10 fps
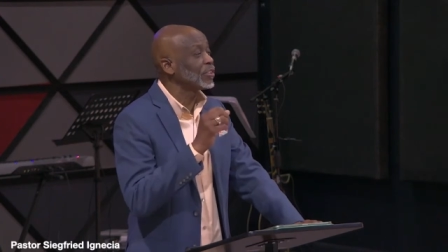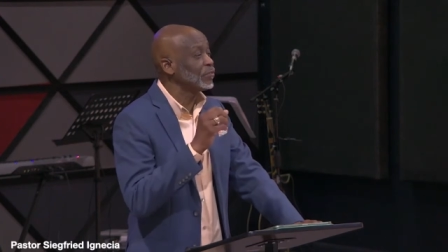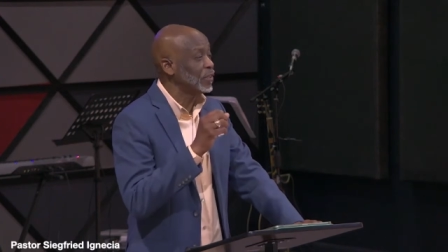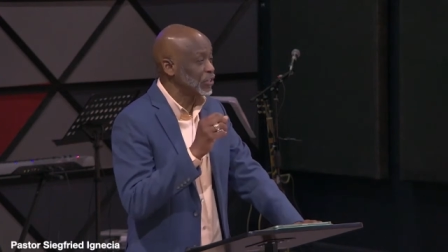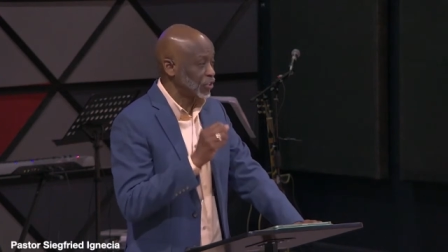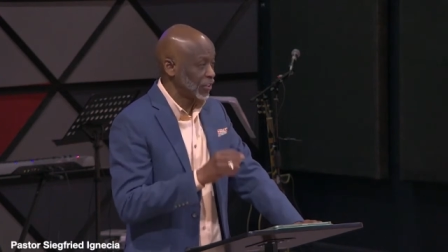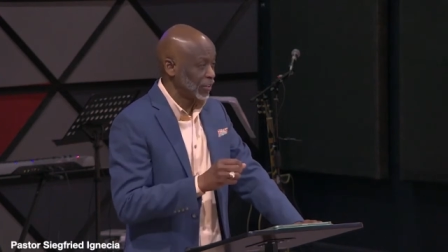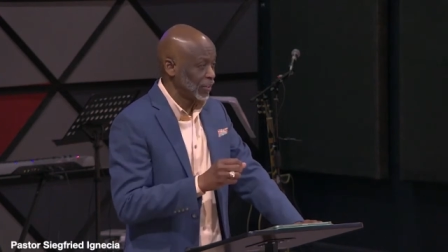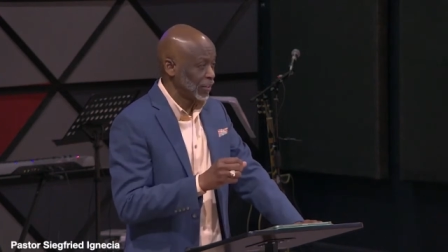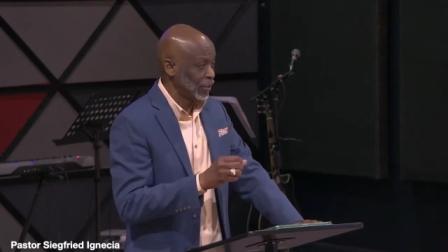a
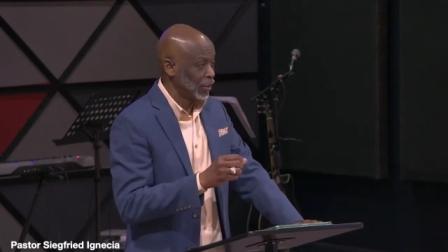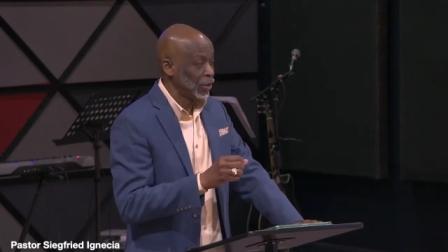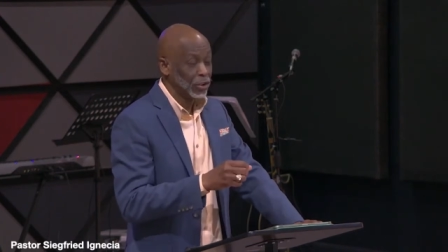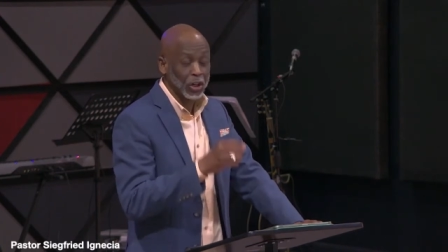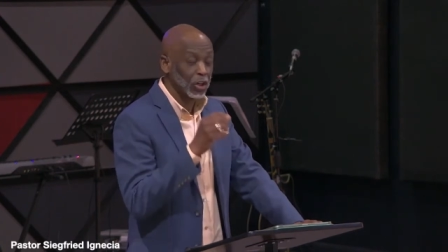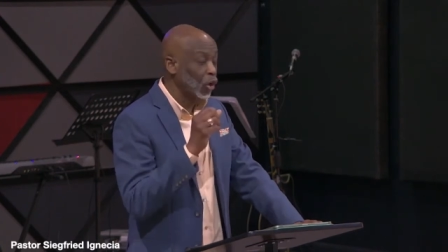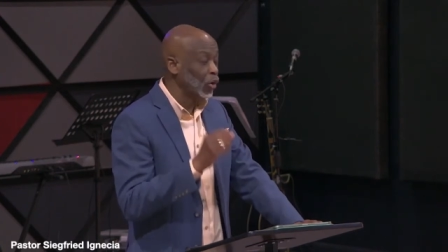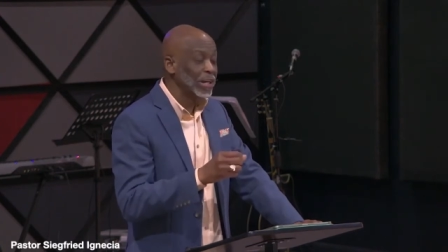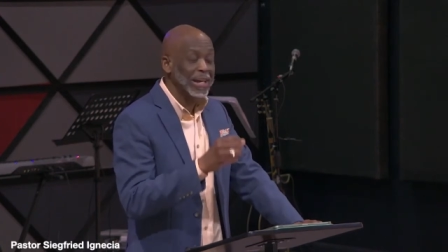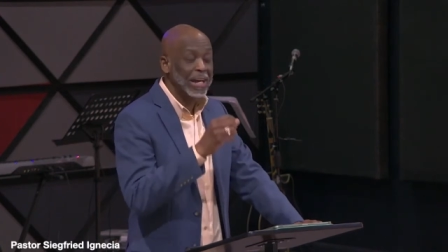division, not
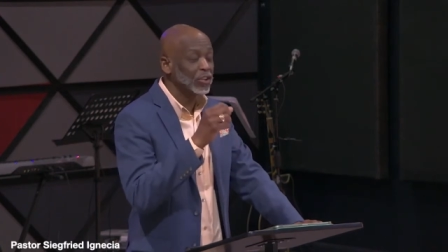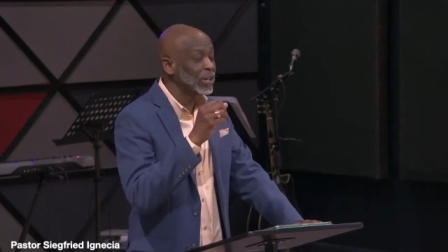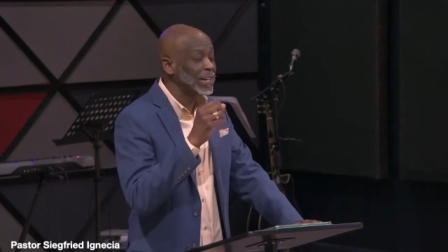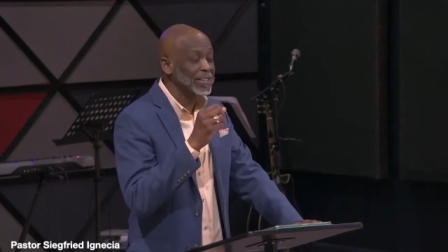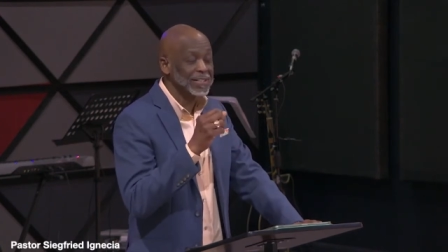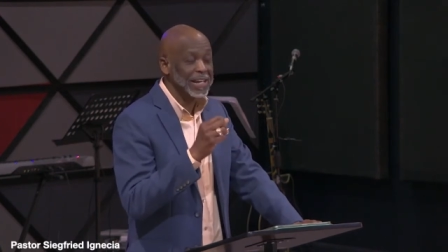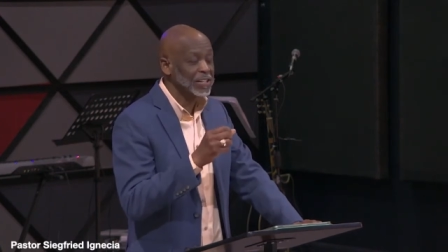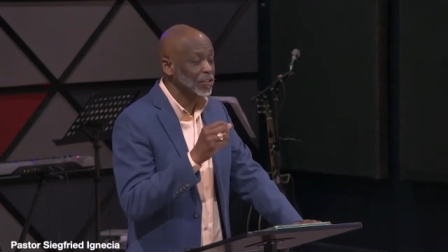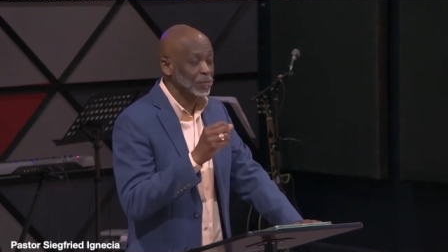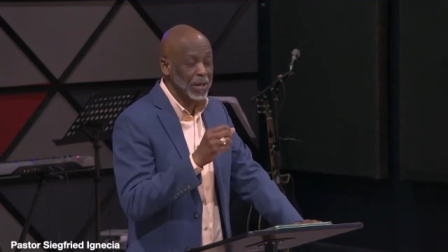only in the United
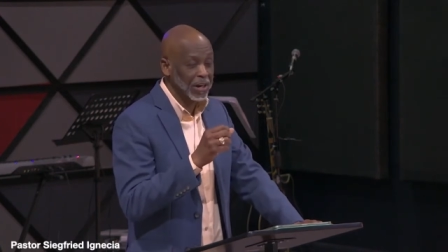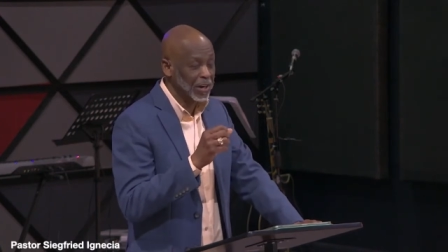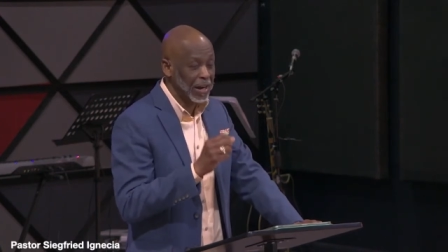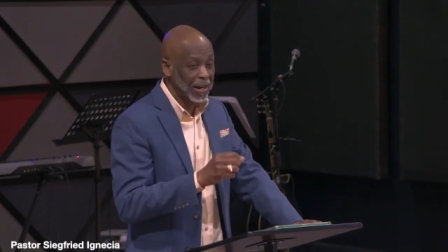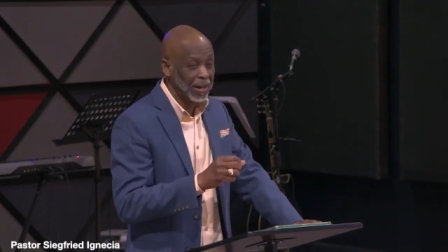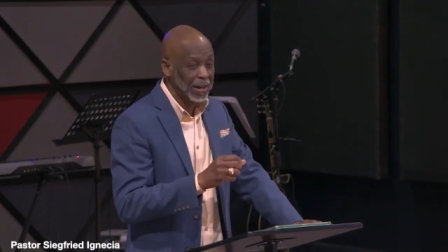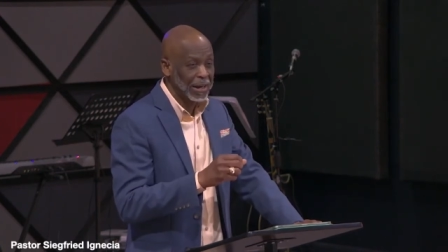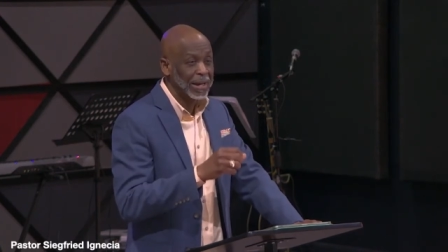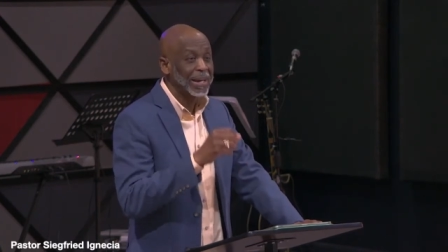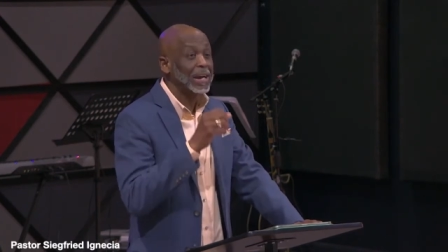States of America,
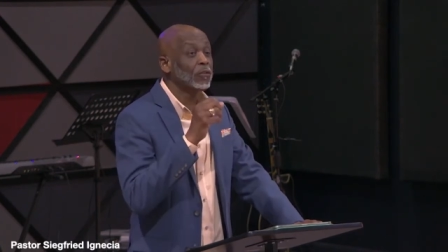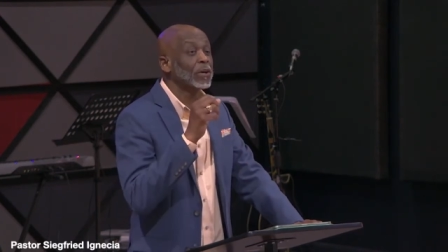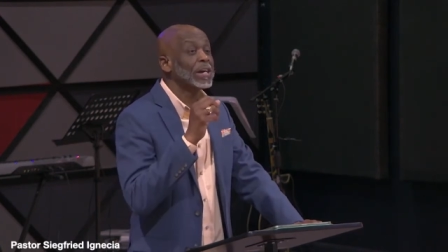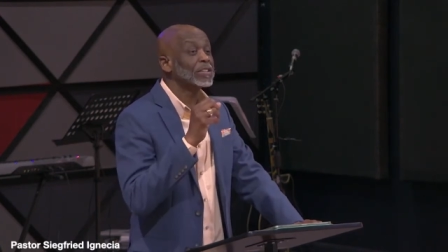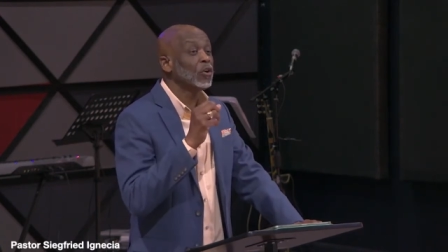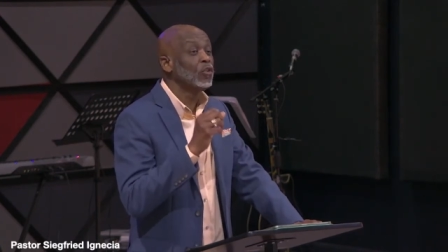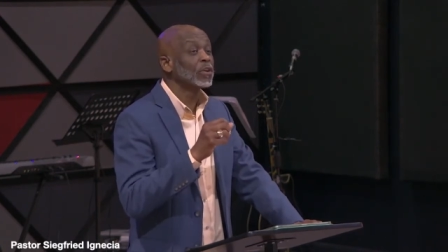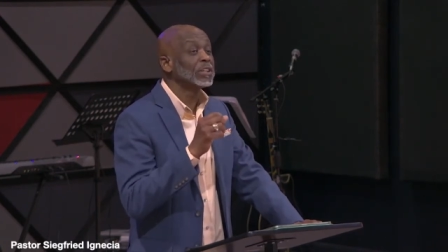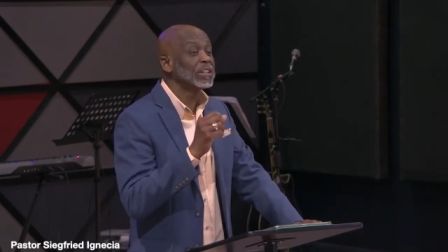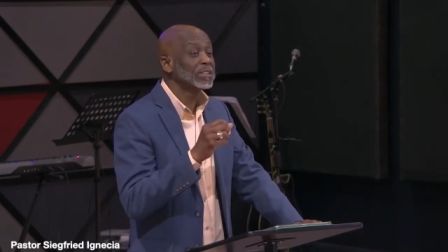it's
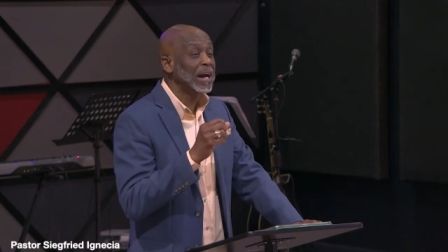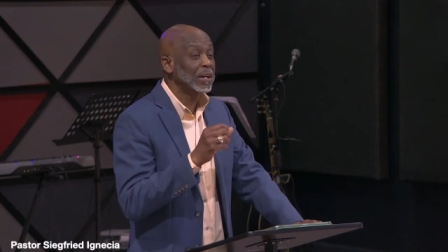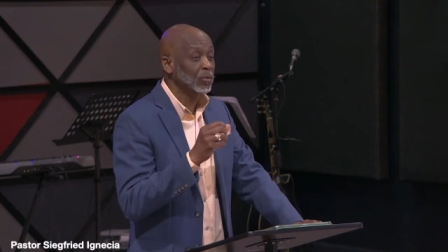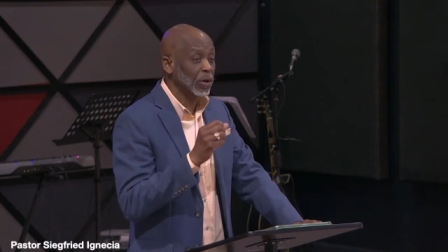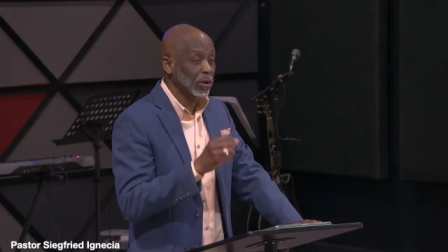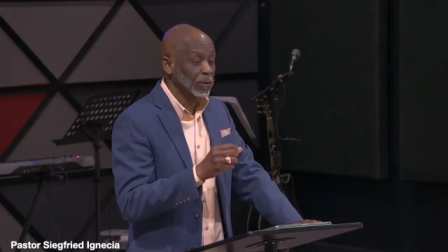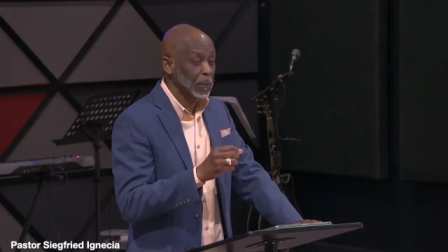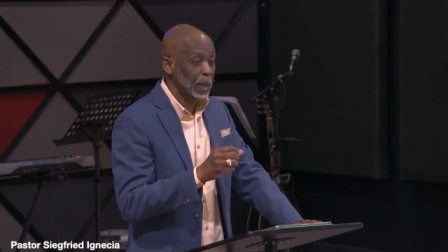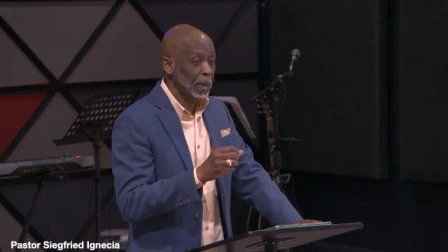over the entire world.